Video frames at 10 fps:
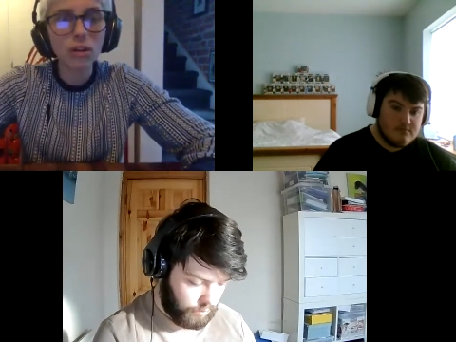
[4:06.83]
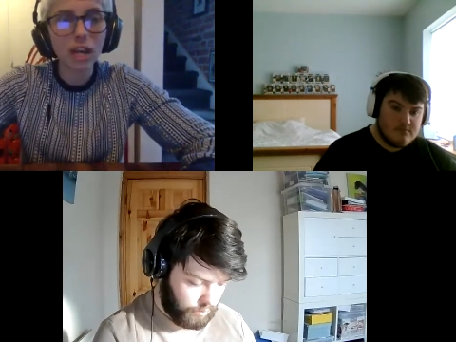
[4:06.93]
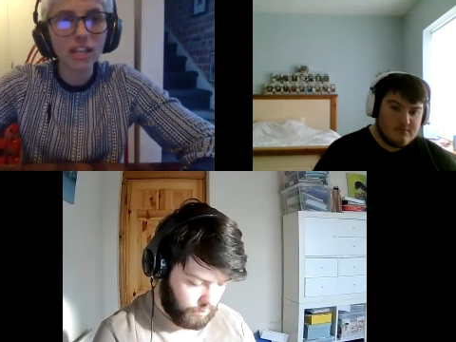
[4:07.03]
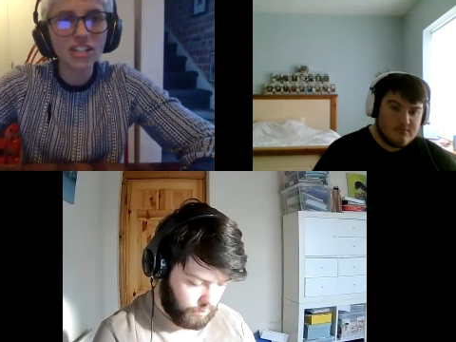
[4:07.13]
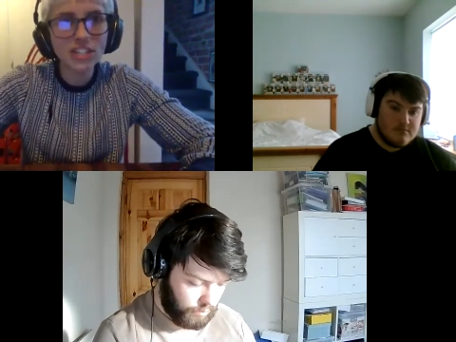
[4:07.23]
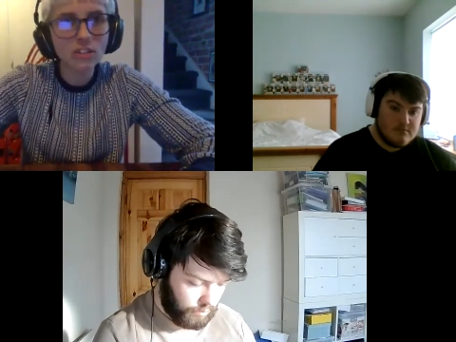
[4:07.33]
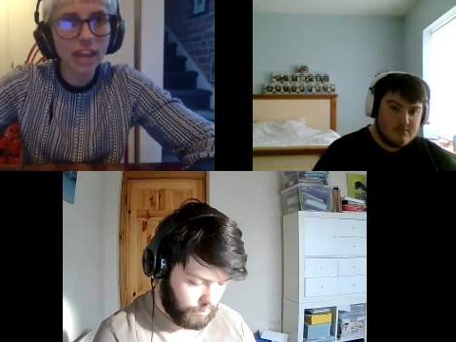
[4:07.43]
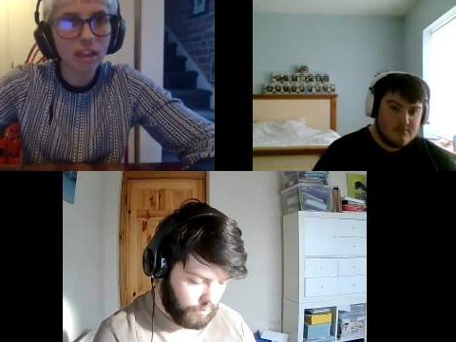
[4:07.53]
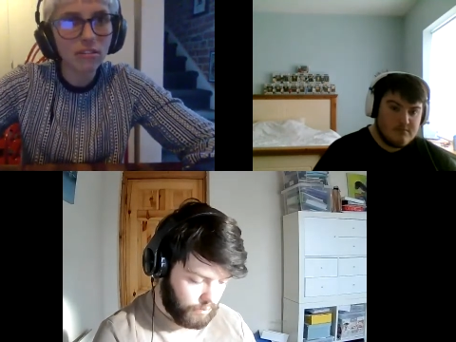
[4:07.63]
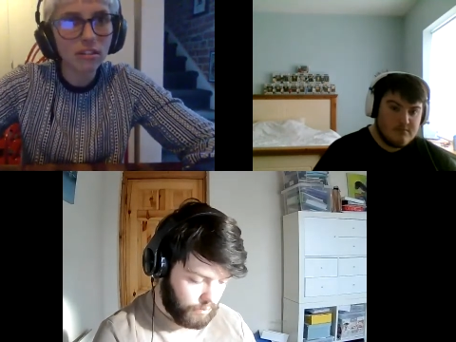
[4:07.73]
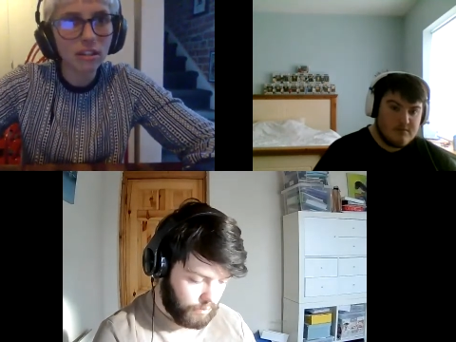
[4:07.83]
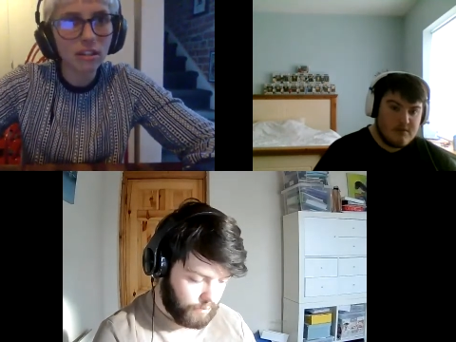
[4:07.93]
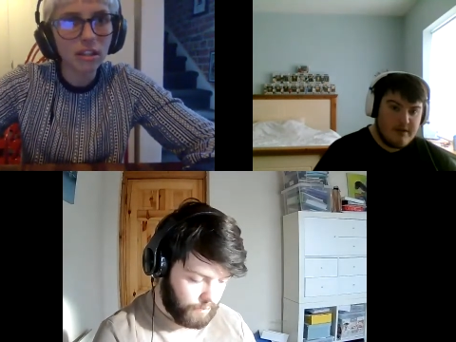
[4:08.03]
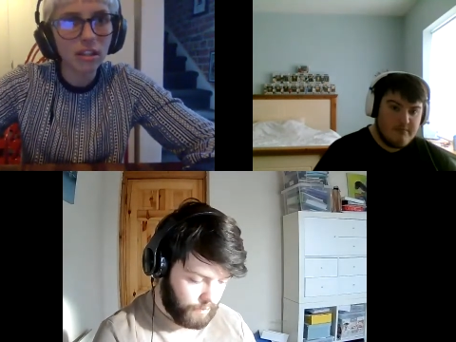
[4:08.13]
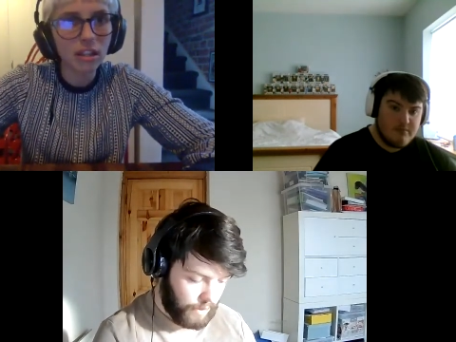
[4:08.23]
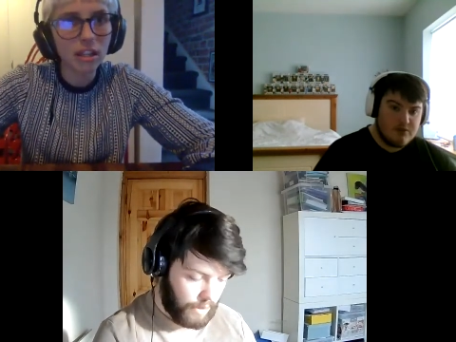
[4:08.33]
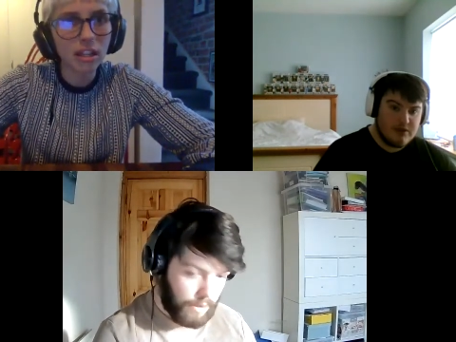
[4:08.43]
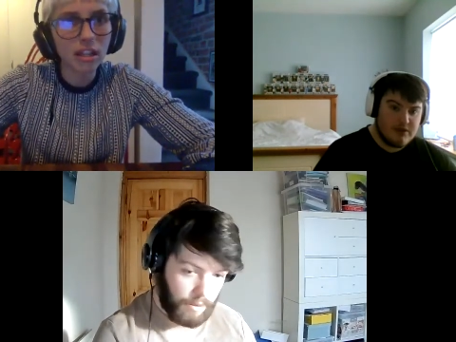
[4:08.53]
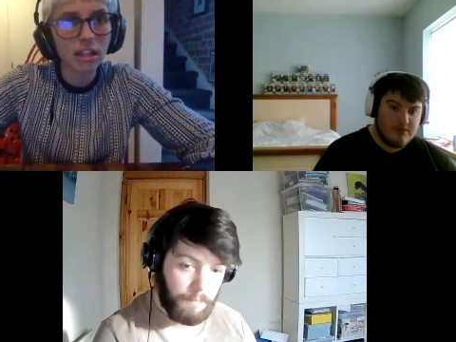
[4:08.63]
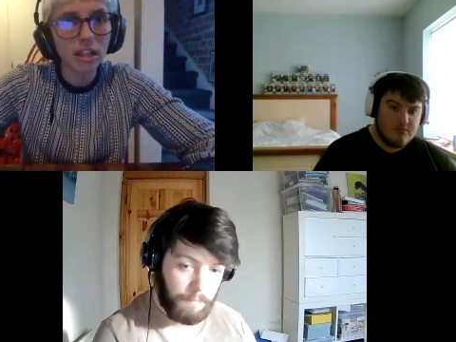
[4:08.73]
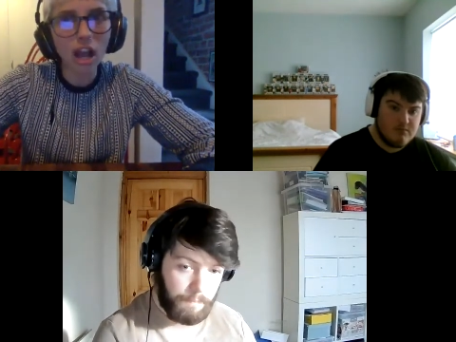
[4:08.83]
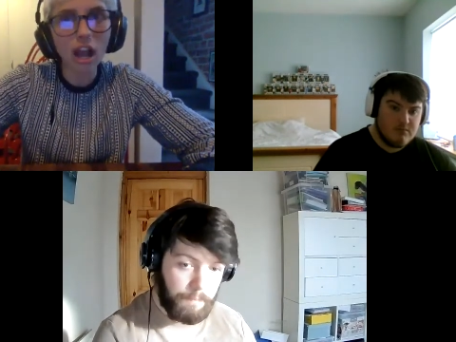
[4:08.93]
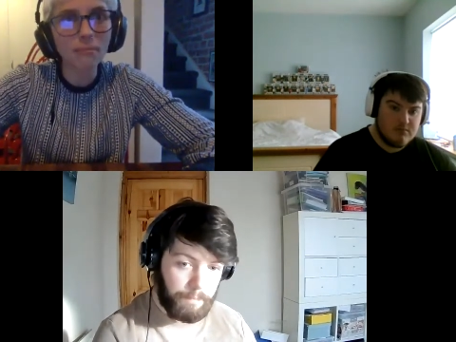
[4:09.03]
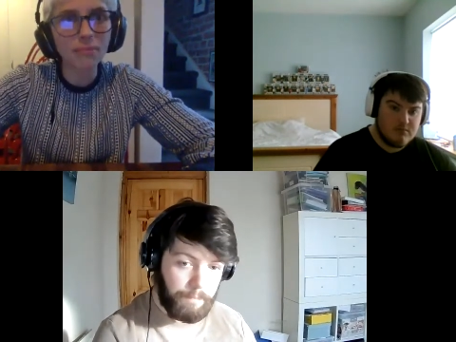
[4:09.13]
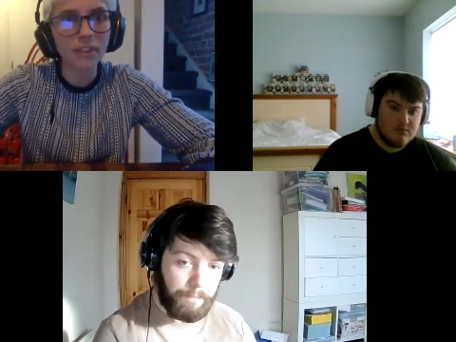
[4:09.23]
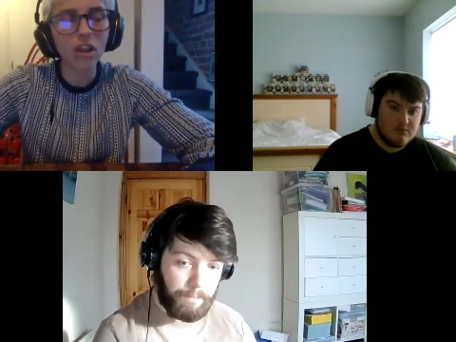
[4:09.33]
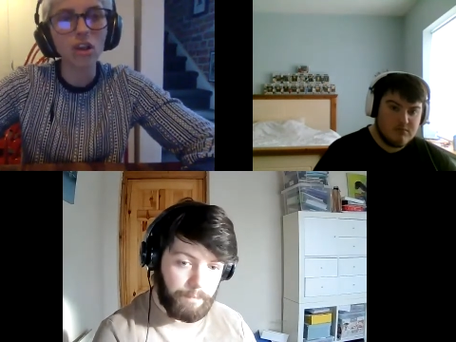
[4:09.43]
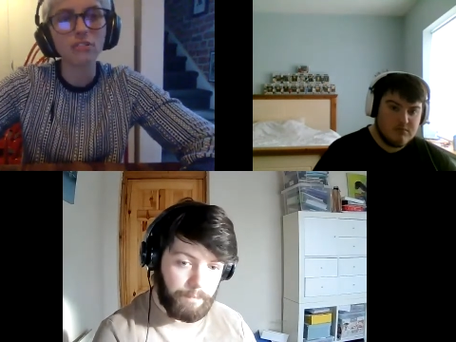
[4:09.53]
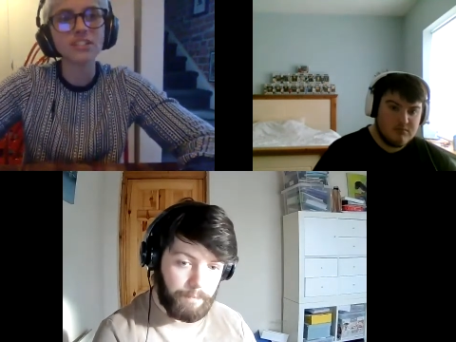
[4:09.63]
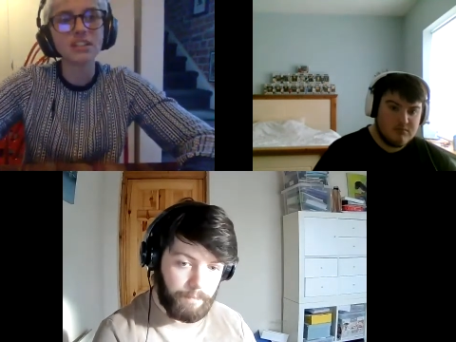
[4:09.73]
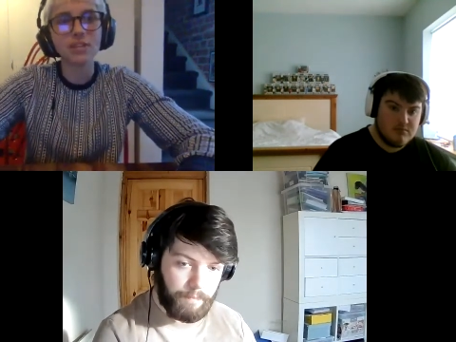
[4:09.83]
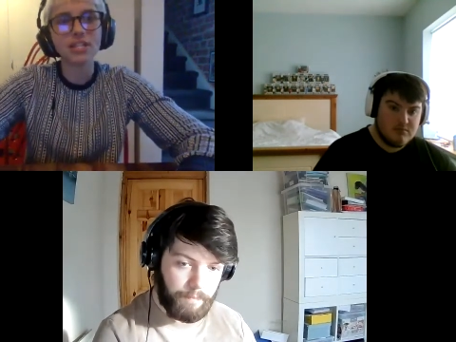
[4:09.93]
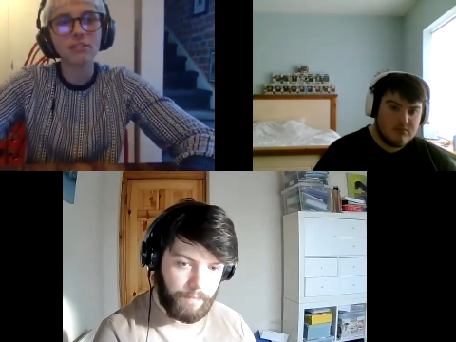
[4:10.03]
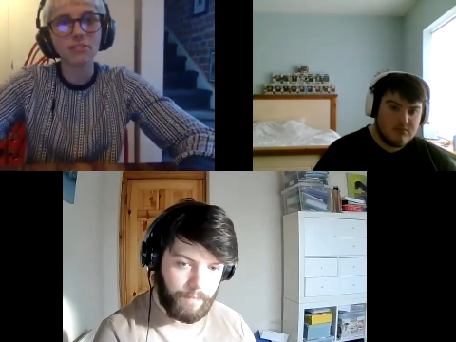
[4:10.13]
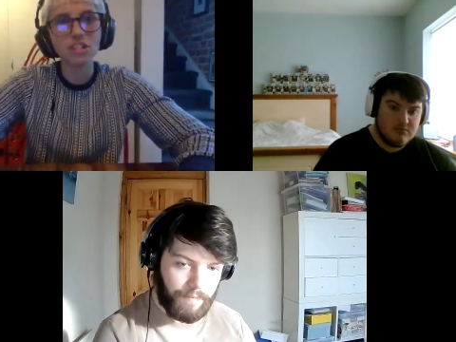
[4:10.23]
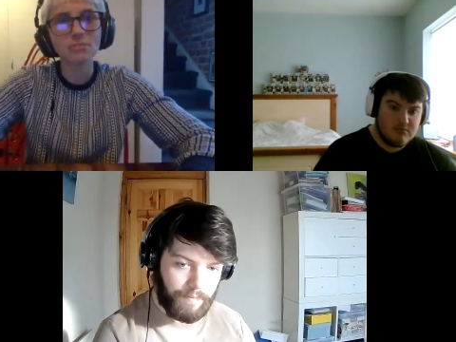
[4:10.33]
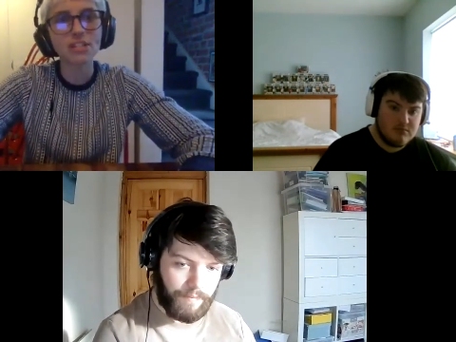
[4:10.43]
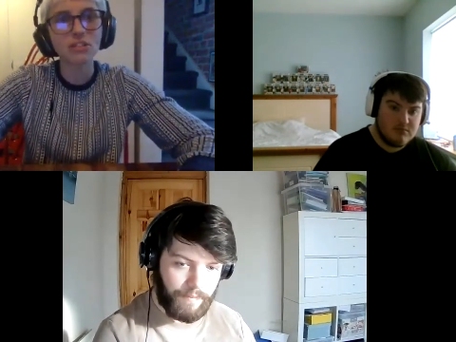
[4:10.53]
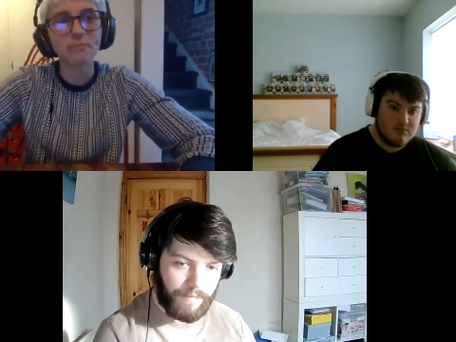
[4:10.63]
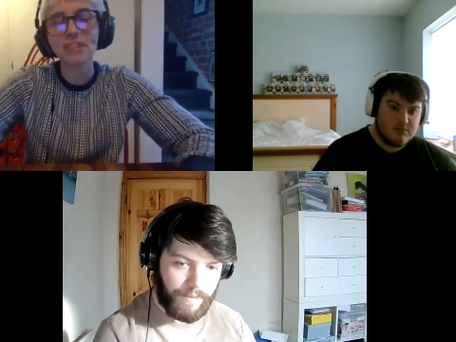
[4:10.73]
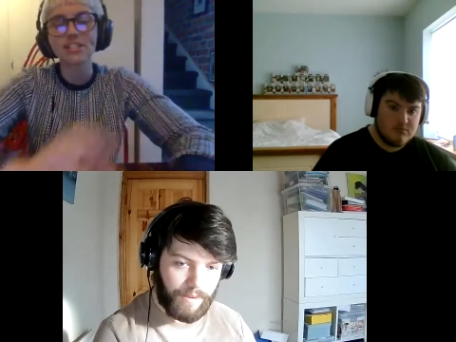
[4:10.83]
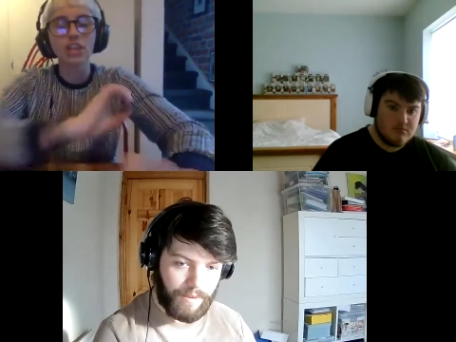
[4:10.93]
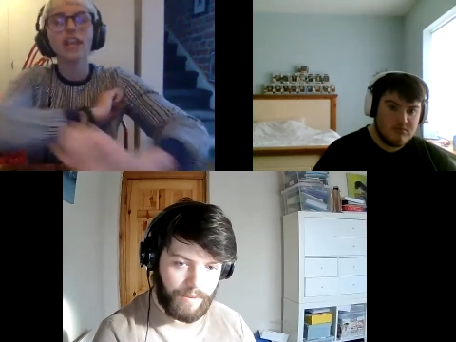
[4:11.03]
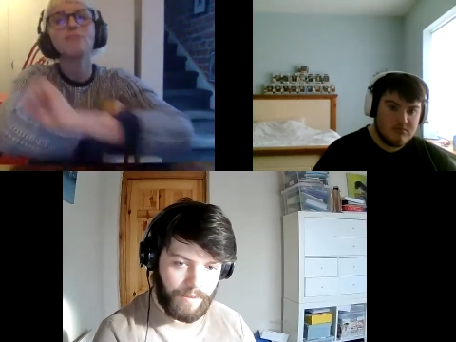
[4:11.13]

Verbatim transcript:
Speaker 1: Are you still there?
Speaker 2: Yeah, we're still here.
Speaker 1: Oh, for some reason I've lost my screen. That's okay.